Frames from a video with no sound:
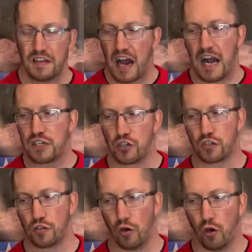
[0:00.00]
I just
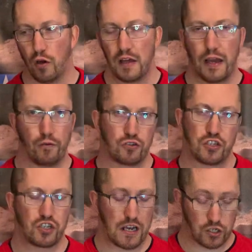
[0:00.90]
thought it would
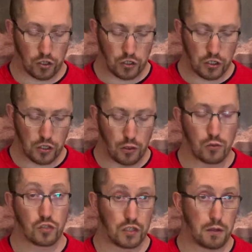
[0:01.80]
suggest that you
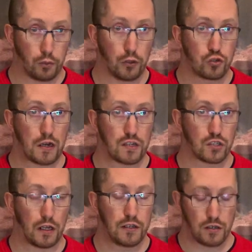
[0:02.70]
use the blue
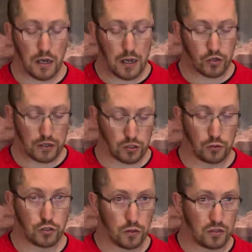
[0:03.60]

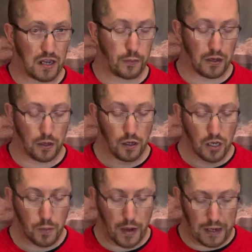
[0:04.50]
translucent Tamiya
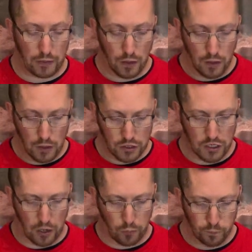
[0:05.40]
paint.
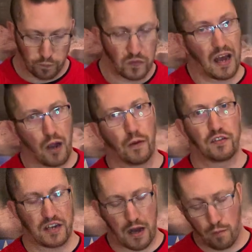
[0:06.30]
So I
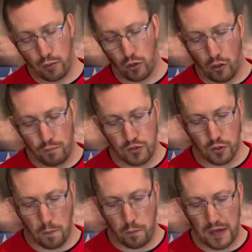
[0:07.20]
went out and bought
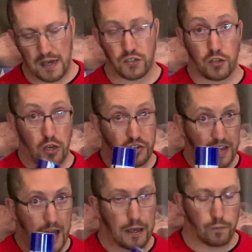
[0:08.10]
some
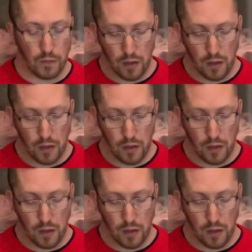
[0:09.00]
PS38